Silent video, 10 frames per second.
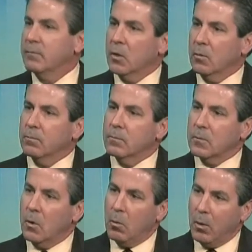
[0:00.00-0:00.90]

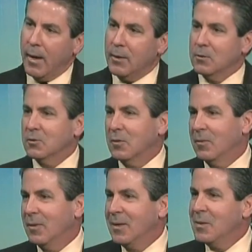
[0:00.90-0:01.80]
gallbladders
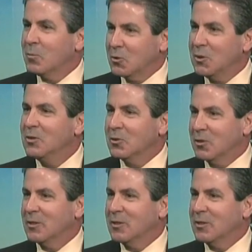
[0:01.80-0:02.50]
and procedures